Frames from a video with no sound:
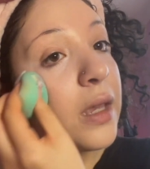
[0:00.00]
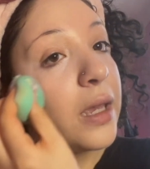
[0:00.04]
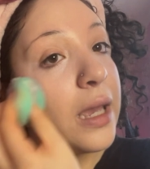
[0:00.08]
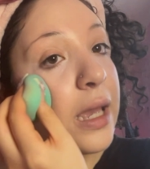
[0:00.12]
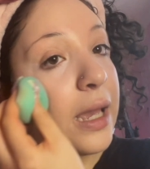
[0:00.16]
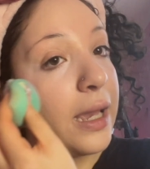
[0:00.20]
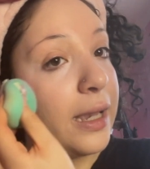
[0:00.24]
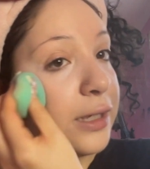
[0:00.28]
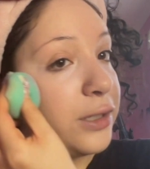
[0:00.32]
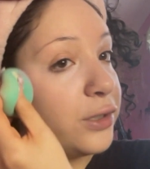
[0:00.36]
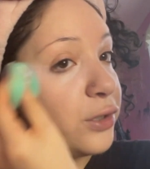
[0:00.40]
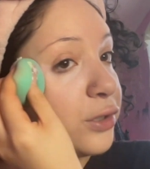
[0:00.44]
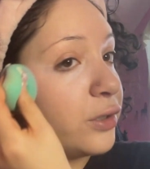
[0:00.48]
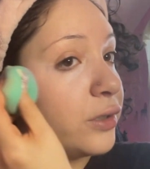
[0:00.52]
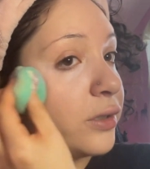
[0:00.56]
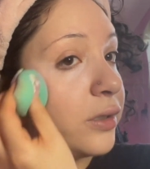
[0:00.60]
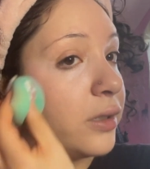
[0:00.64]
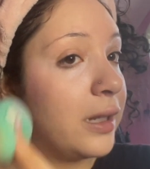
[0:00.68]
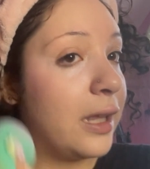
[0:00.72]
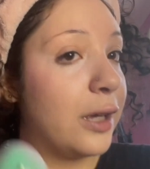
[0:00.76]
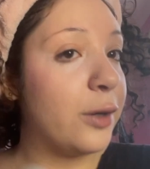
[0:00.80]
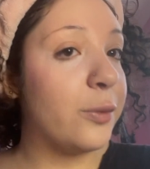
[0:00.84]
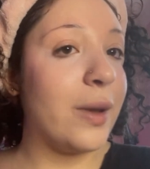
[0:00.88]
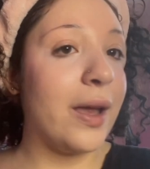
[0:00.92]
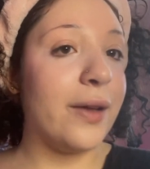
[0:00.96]
exer-
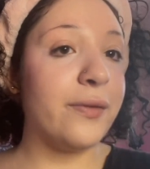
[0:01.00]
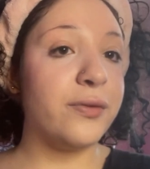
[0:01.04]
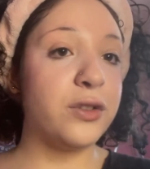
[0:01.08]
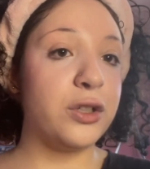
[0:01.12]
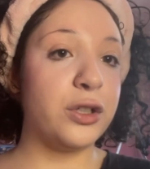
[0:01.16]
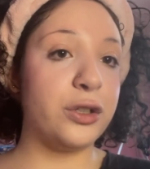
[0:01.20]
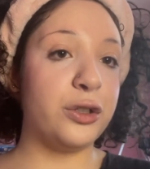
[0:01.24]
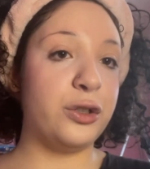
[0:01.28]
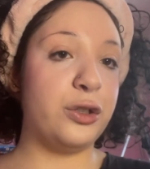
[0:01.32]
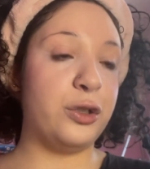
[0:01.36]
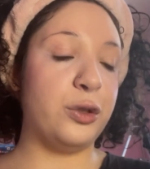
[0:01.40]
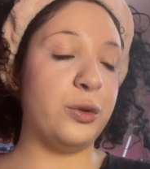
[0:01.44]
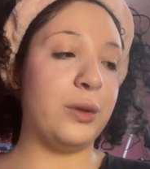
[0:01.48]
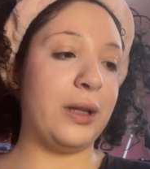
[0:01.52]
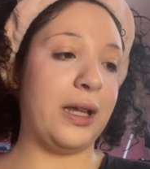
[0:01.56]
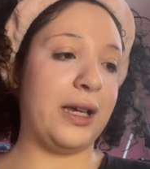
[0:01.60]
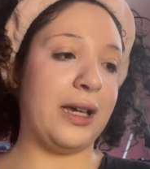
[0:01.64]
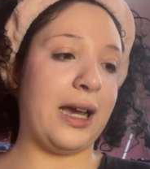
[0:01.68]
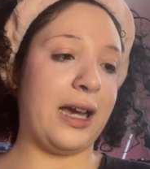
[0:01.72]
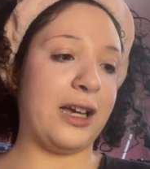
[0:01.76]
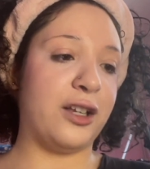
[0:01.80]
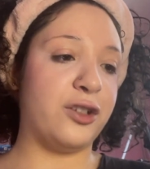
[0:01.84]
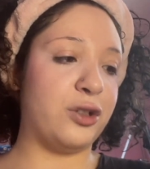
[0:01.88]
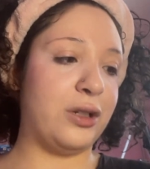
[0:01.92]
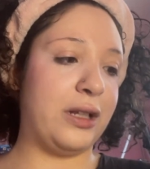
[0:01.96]
like we have to do like
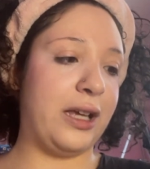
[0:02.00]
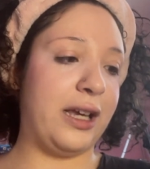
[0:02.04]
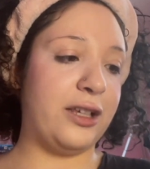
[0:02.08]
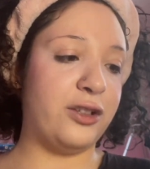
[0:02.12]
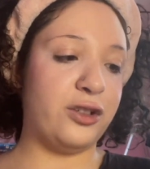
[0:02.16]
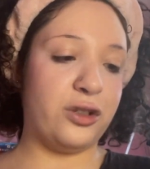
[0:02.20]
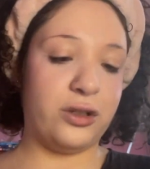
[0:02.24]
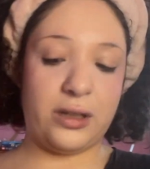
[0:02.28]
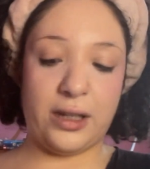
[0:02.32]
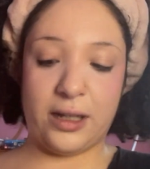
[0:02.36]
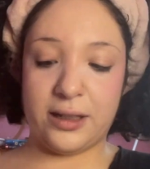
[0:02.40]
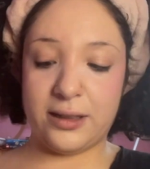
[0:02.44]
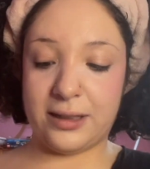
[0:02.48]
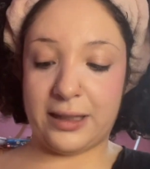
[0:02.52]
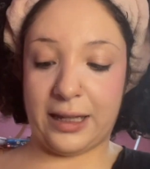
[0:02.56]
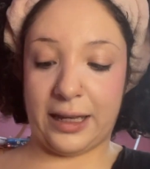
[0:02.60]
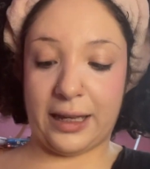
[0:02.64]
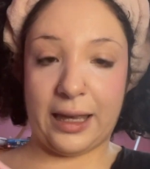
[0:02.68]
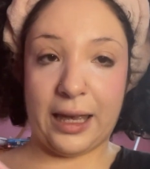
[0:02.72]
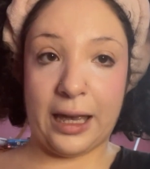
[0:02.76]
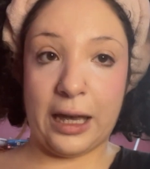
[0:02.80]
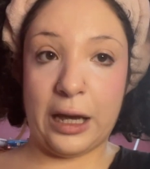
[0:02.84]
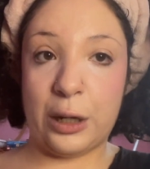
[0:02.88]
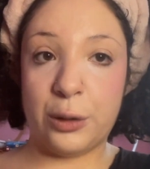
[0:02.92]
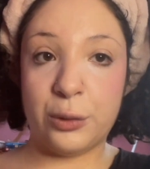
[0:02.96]
actually exercise that
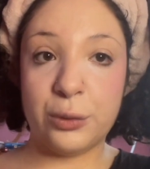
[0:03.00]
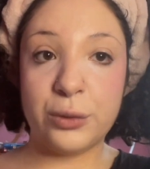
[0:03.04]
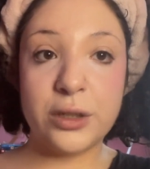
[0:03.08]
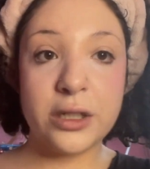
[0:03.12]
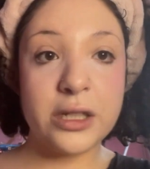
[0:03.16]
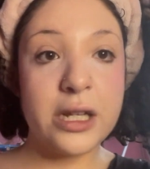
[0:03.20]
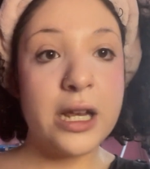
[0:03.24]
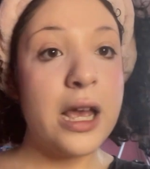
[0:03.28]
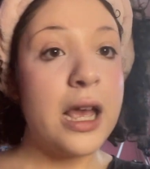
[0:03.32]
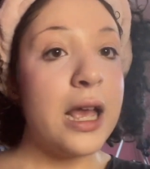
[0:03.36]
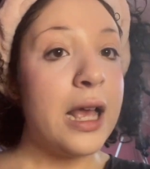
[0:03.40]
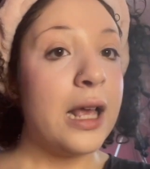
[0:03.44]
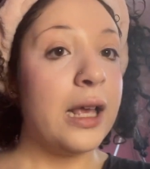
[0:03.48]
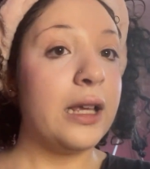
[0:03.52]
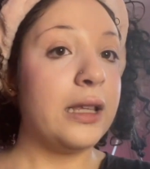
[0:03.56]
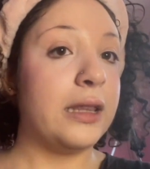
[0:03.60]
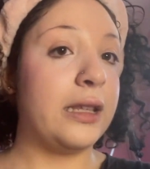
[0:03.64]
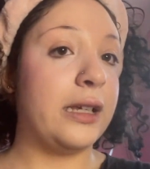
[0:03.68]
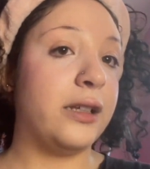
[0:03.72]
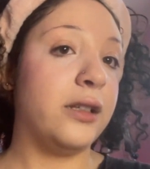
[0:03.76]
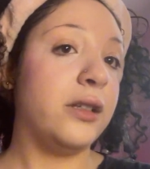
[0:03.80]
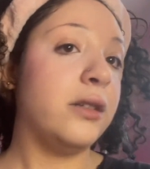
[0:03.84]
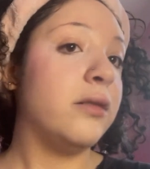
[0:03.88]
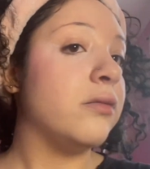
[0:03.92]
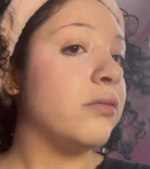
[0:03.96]
count like
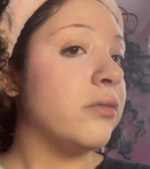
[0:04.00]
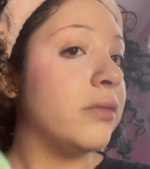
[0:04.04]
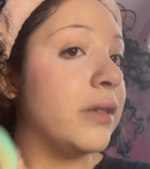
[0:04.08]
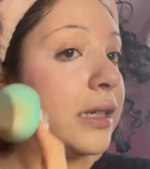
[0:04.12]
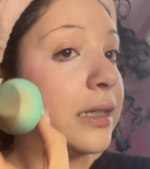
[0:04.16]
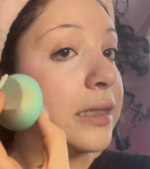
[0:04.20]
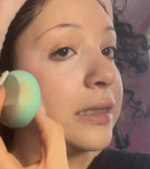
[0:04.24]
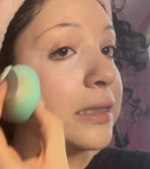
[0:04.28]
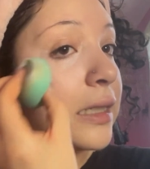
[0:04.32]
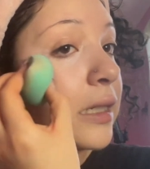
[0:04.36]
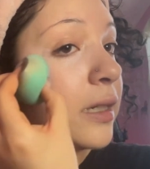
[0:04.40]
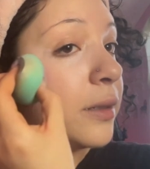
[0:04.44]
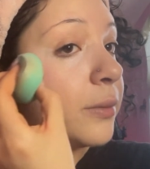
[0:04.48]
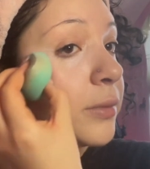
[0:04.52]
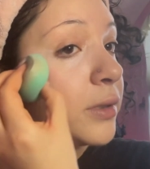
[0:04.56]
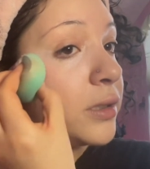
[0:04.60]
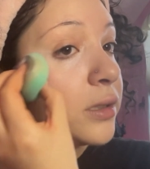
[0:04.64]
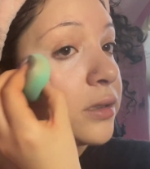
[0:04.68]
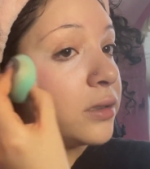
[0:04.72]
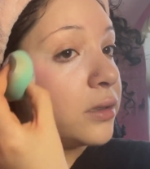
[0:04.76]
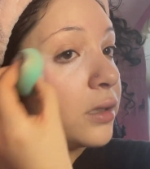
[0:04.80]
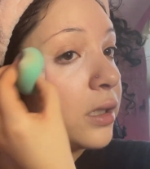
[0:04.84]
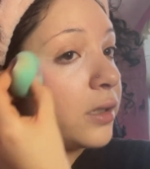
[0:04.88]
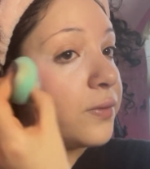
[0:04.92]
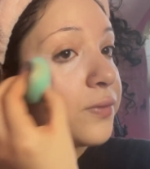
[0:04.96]
exam and
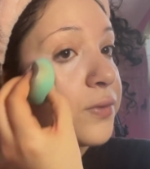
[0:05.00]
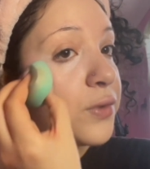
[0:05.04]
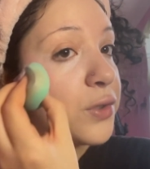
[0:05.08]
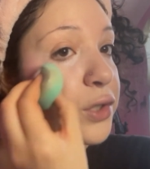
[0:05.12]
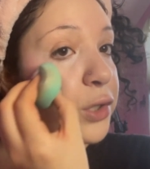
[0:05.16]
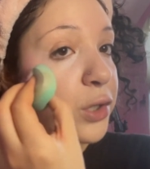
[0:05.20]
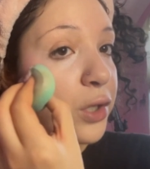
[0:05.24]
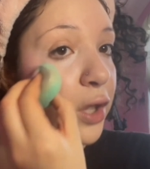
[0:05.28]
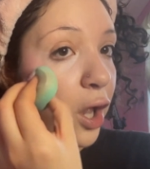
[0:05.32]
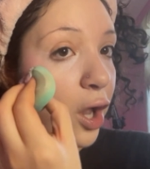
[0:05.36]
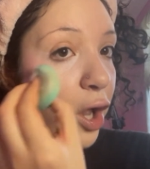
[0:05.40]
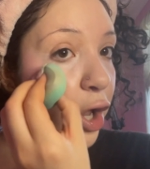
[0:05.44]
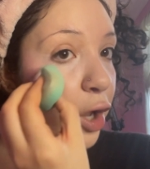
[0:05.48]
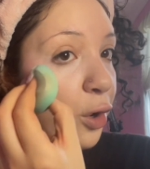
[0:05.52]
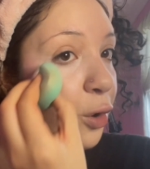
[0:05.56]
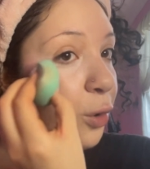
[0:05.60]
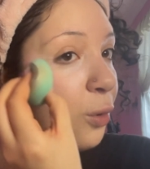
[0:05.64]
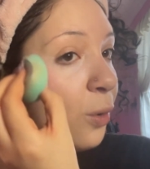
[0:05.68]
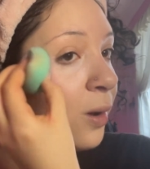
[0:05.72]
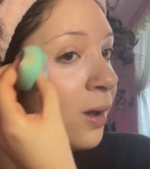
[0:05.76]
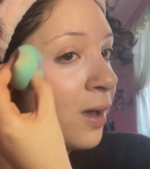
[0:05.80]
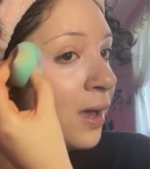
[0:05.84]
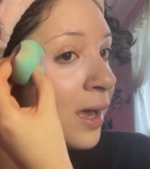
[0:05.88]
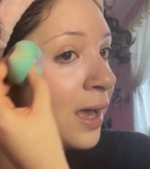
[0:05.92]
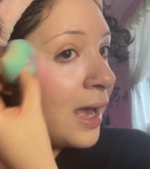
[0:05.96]
stuff so